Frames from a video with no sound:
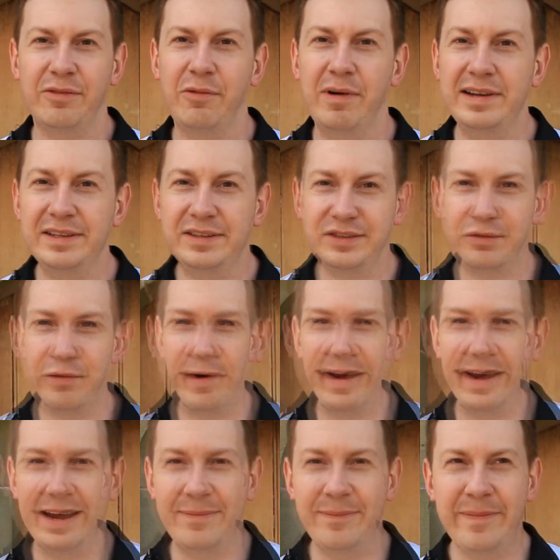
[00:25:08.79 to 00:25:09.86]
When you
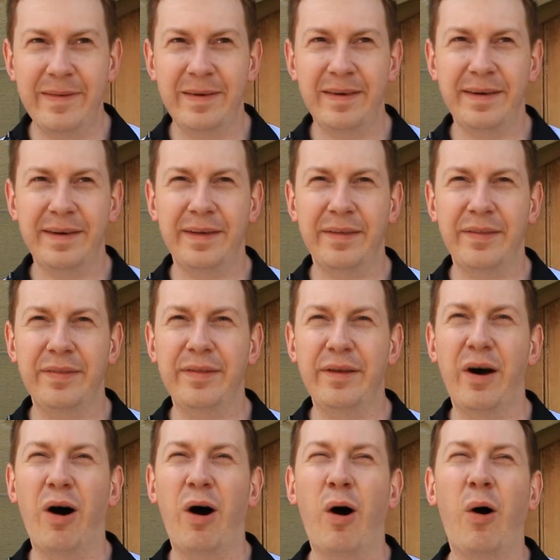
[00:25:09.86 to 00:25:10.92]
scream,
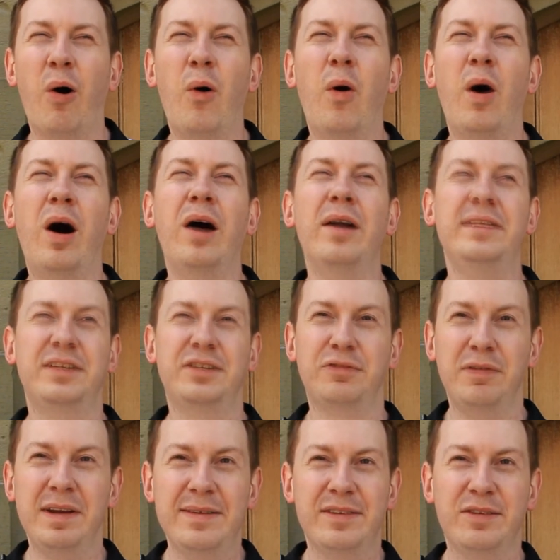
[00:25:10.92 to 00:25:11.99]
the whole world
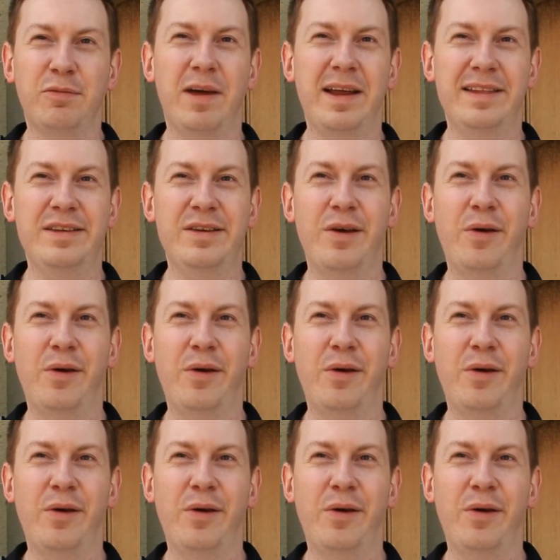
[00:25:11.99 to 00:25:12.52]
screams with